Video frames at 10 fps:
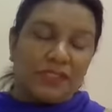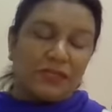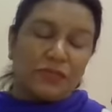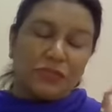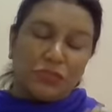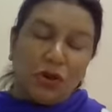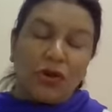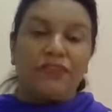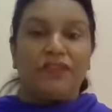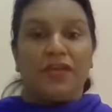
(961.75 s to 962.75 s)
That is what
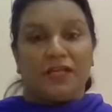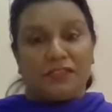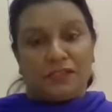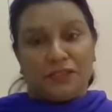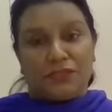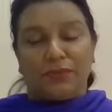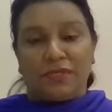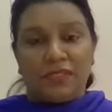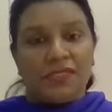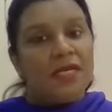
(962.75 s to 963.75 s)
geography has
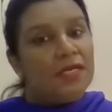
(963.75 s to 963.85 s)
shown us,